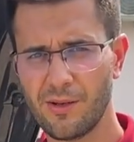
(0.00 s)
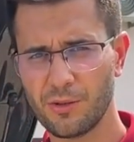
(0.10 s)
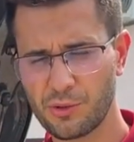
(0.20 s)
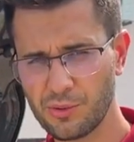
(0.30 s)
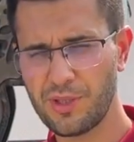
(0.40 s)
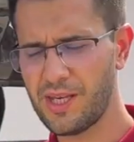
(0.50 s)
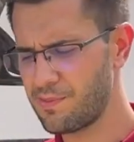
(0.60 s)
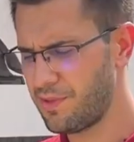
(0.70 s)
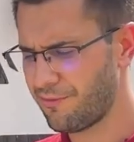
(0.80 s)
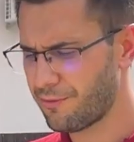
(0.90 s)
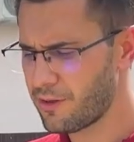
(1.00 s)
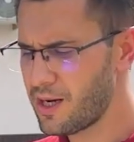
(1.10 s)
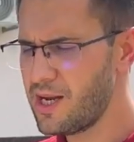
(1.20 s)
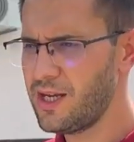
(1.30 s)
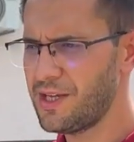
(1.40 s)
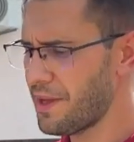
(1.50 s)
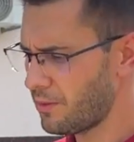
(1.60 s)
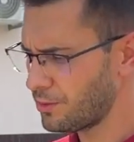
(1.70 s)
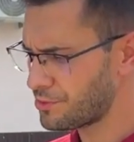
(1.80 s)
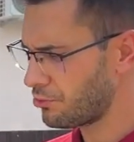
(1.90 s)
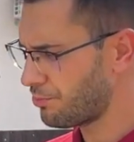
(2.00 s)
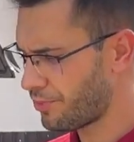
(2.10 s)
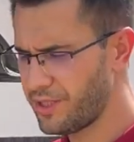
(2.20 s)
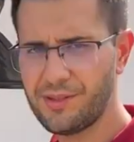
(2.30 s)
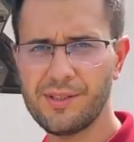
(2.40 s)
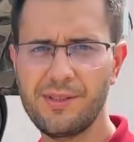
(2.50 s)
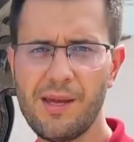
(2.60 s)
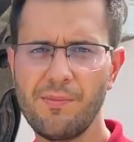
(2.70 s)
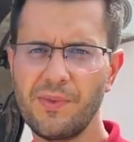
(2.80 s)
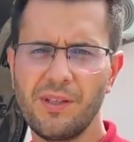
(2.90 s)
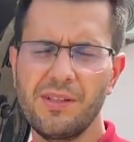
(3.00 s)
2 days before, and I also printed them.